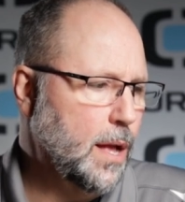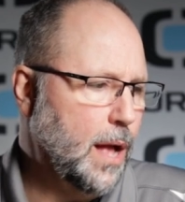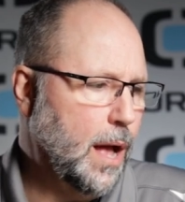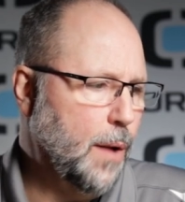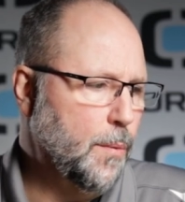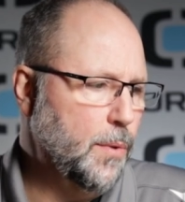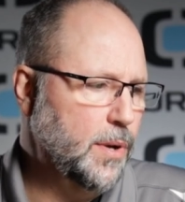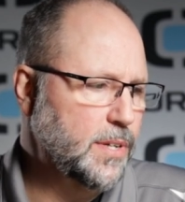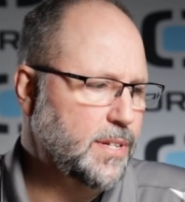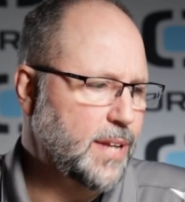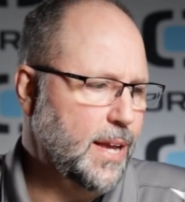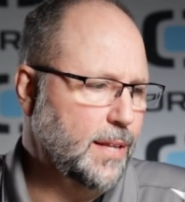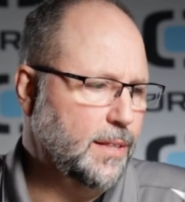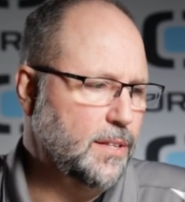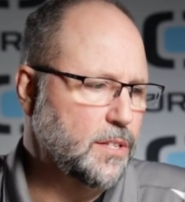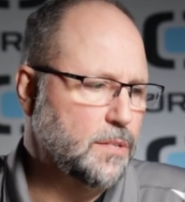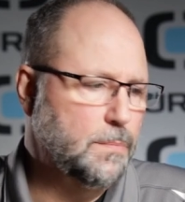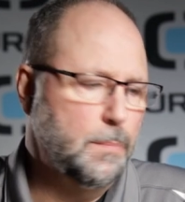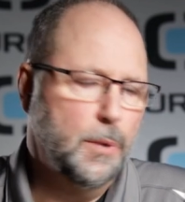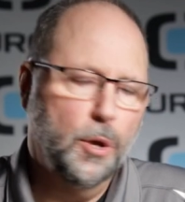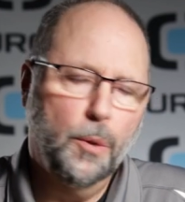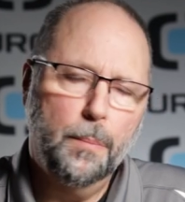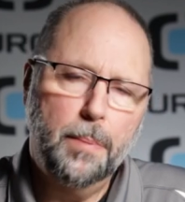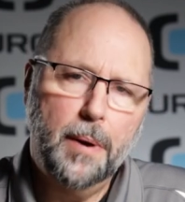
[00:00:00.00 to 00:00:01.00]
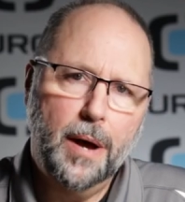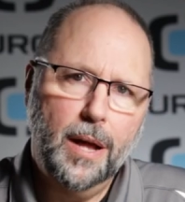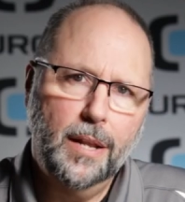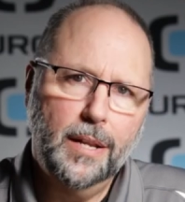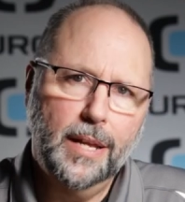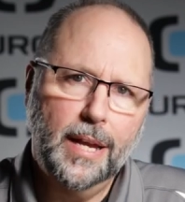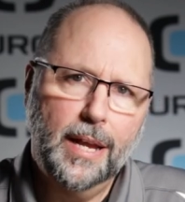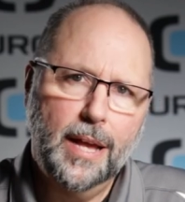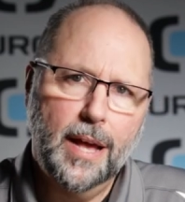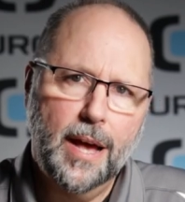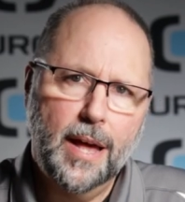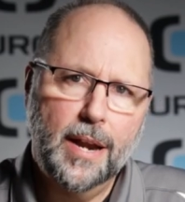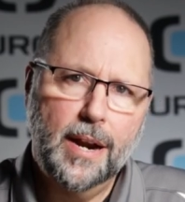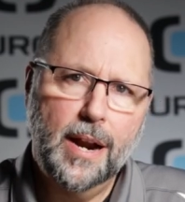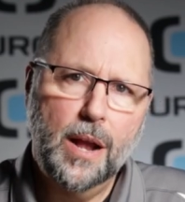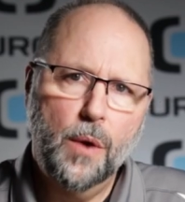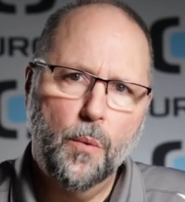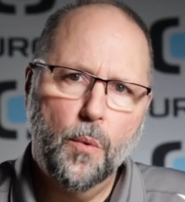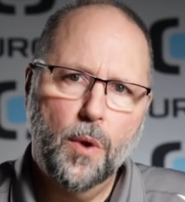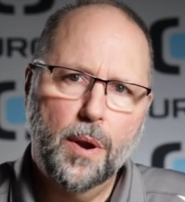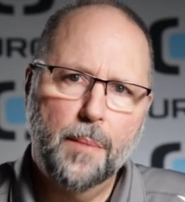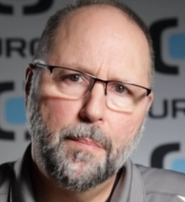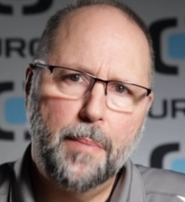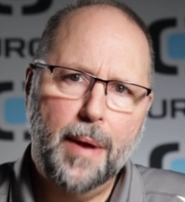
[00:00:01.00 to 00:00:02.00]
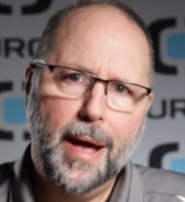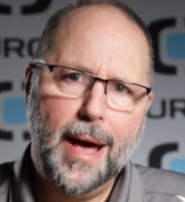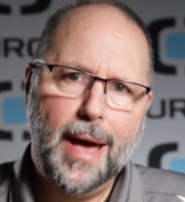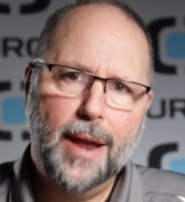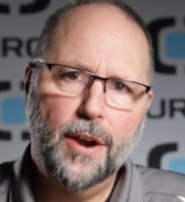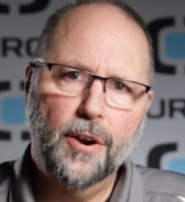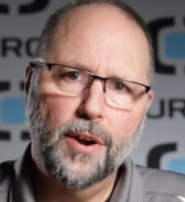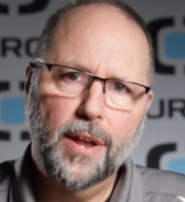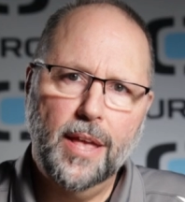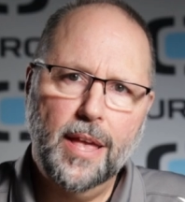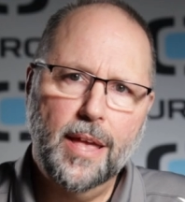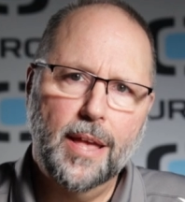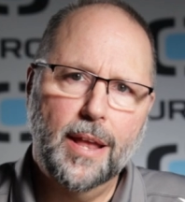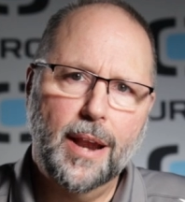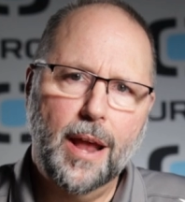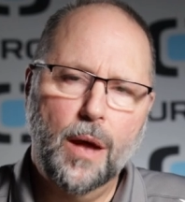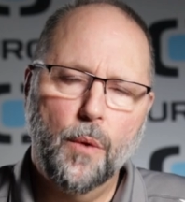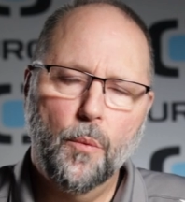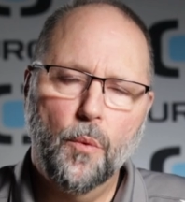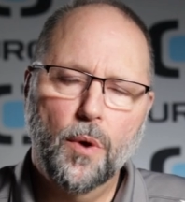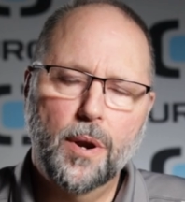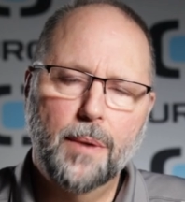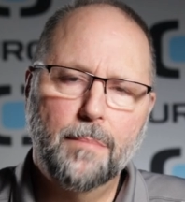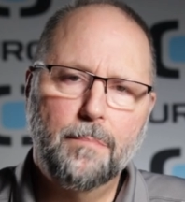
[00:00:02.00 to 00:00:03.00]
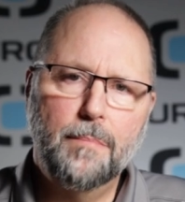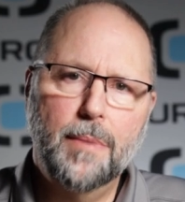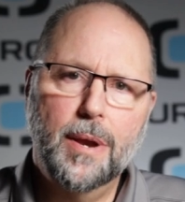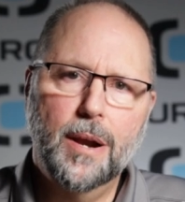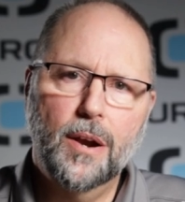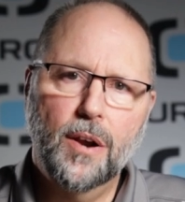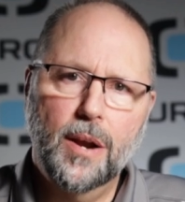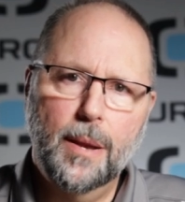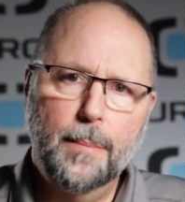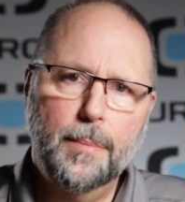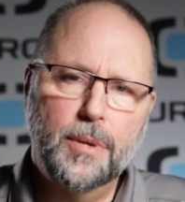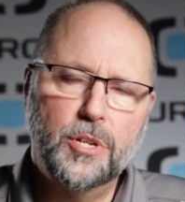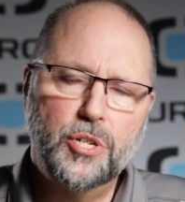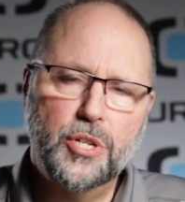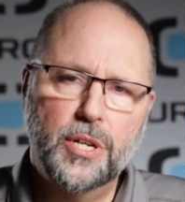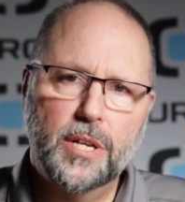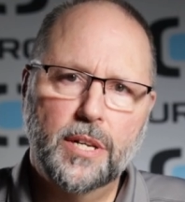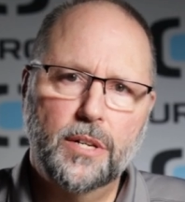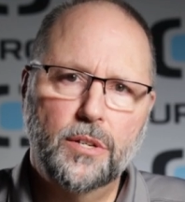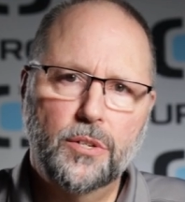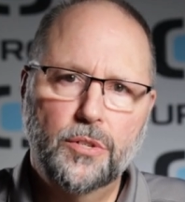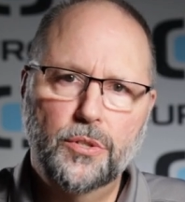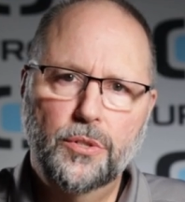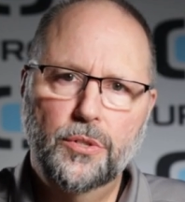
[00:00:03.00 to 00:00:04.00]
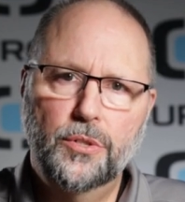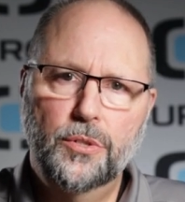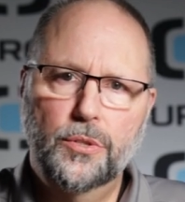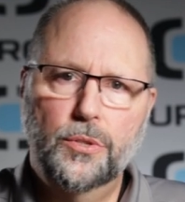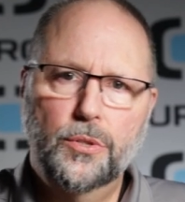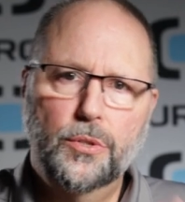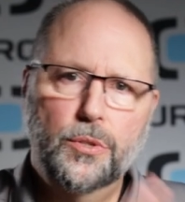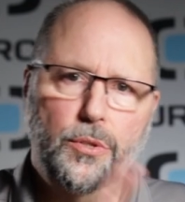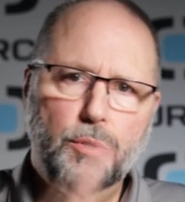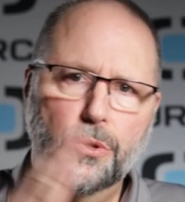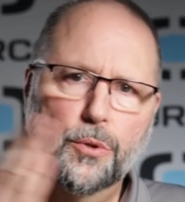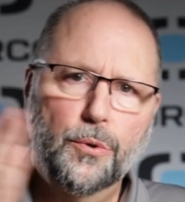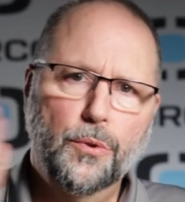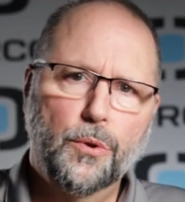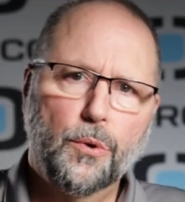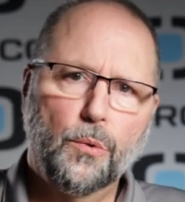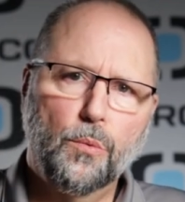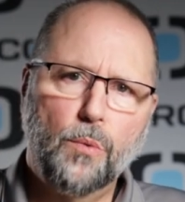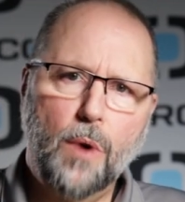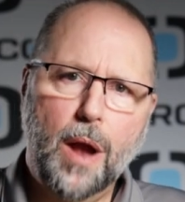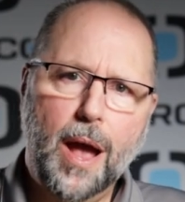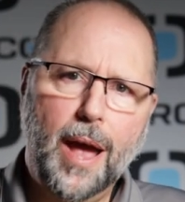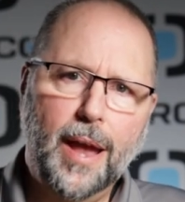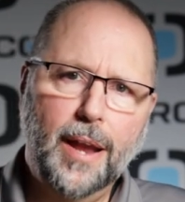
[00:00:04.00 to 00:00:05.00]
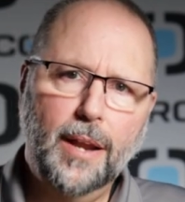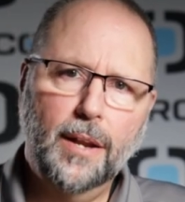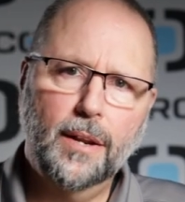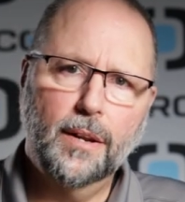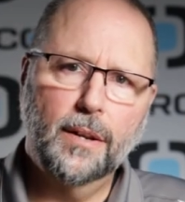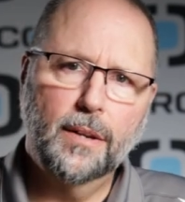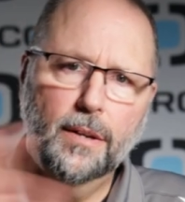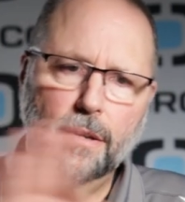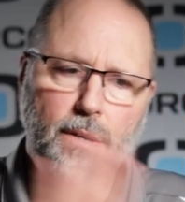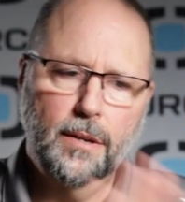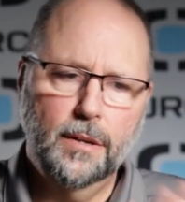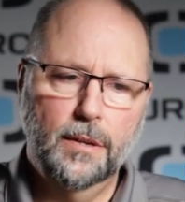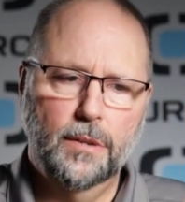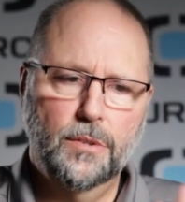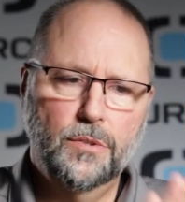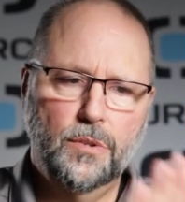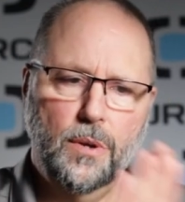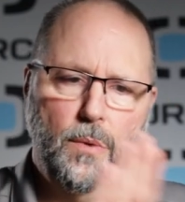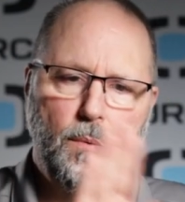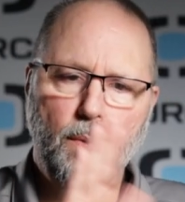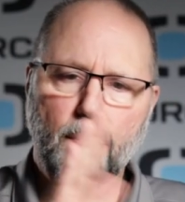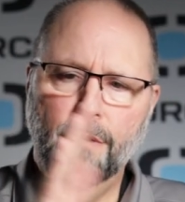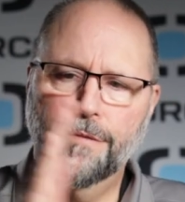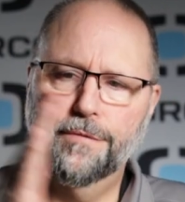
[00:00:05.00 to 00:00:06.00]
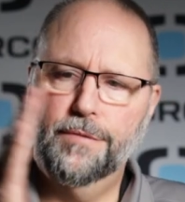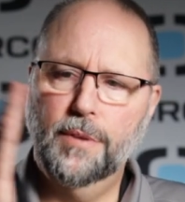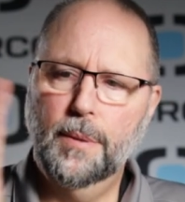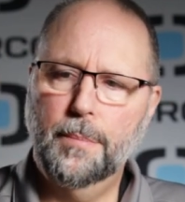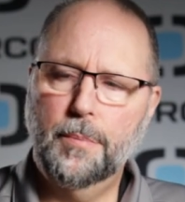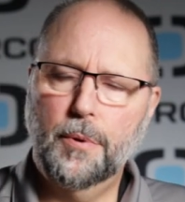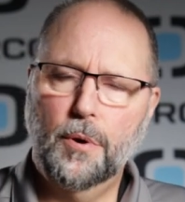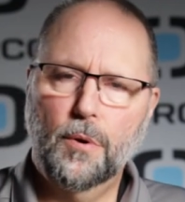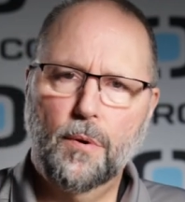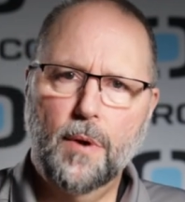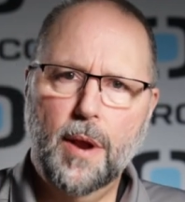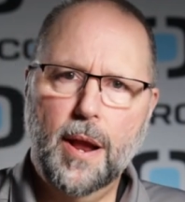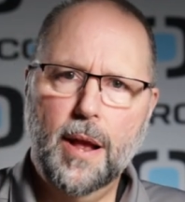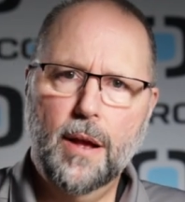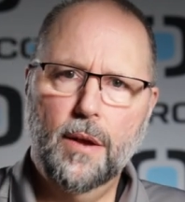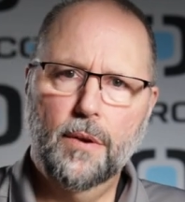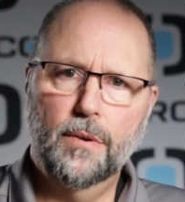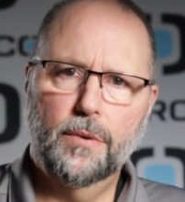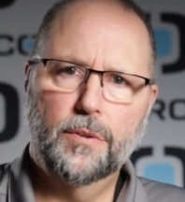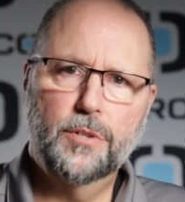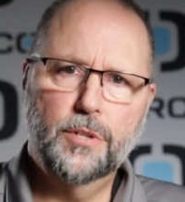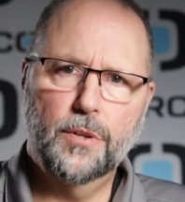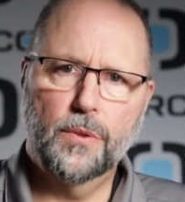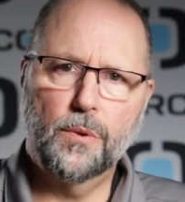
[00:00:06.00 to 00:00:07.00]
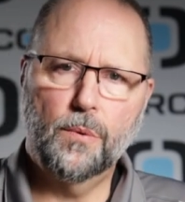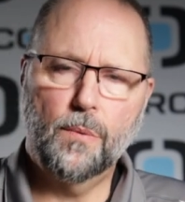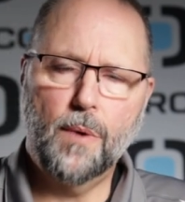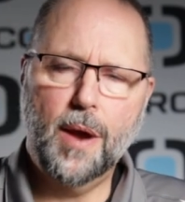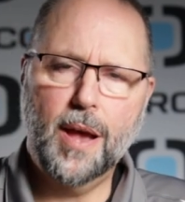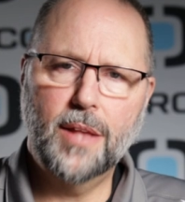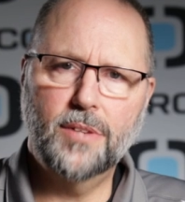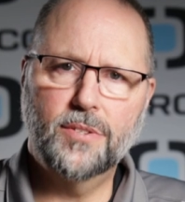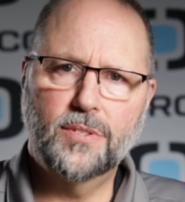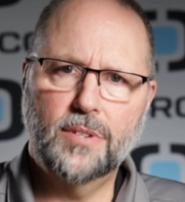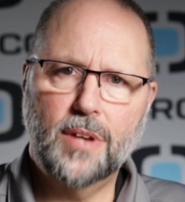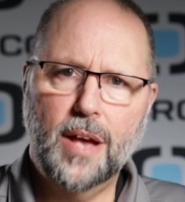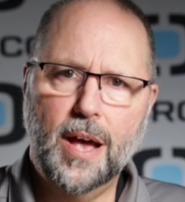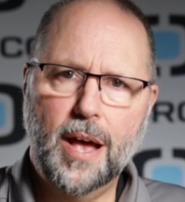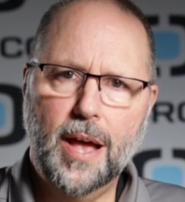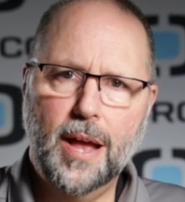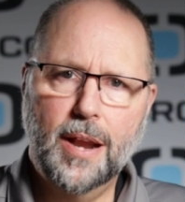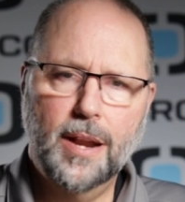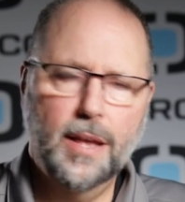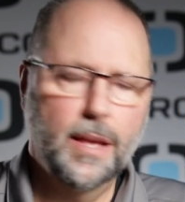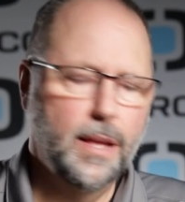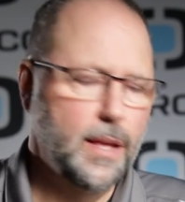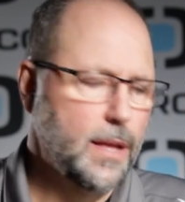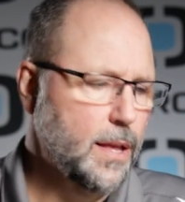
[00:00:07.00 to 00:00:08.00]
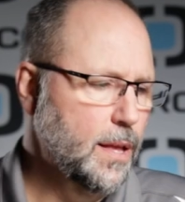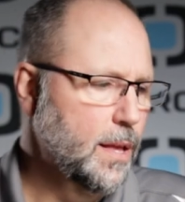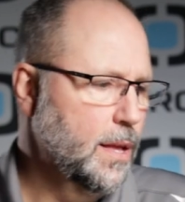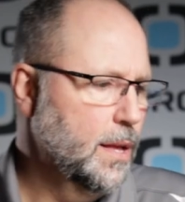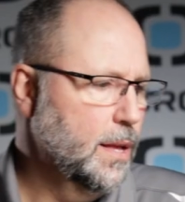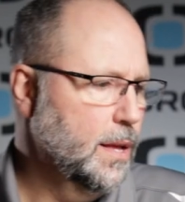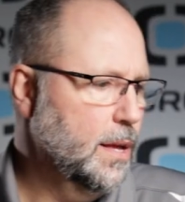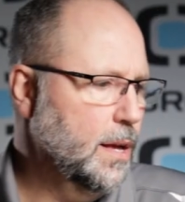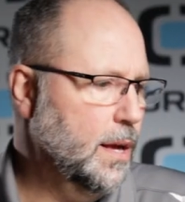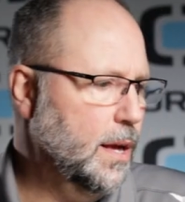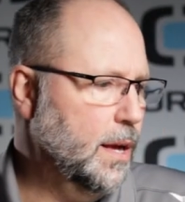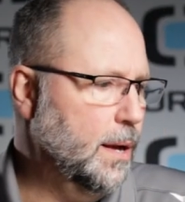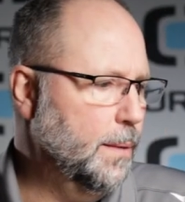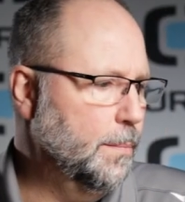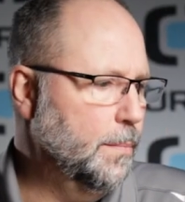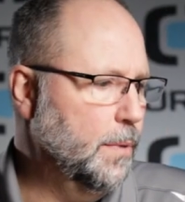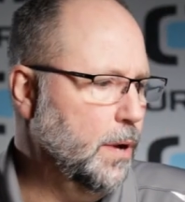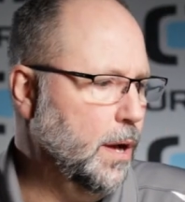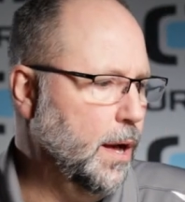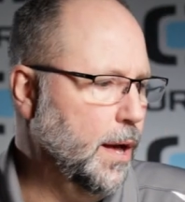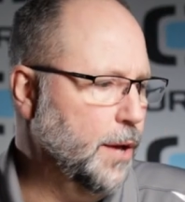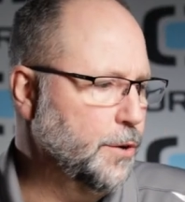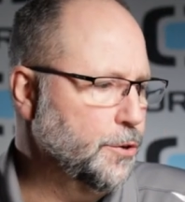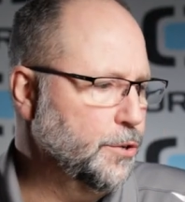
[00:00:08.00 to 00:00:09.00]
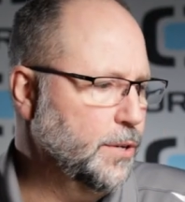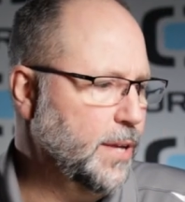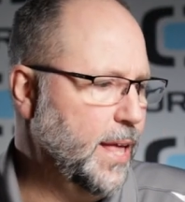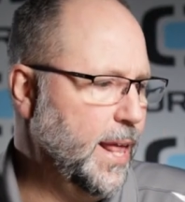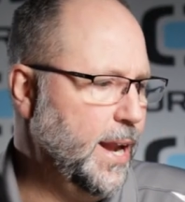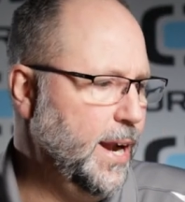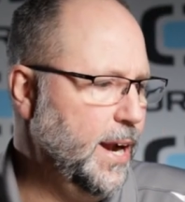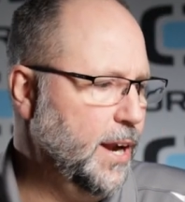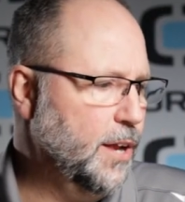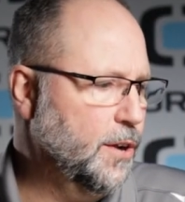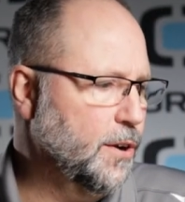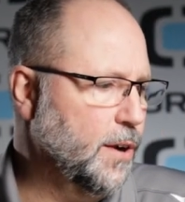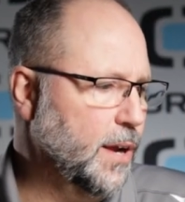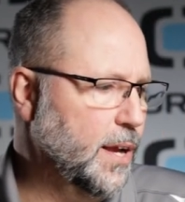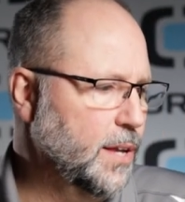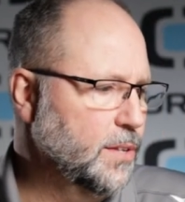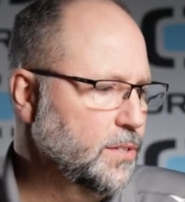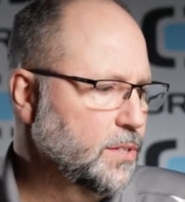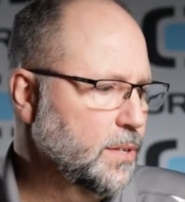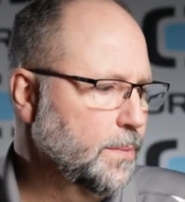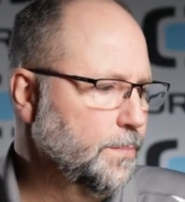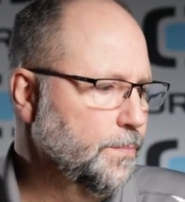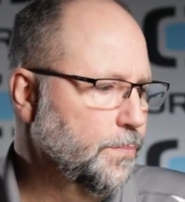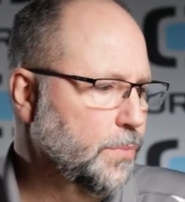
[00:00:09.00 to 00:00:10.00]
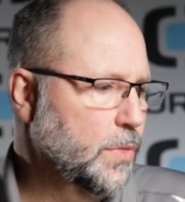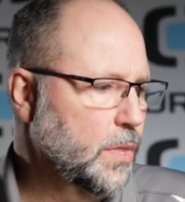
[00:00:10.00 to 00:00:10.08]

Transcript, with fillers: I want to take this mill polygon and I want to pattern it. I want to mirror image it to the right. So I want to flip it around to the right side, um, one hundred eighty degrees.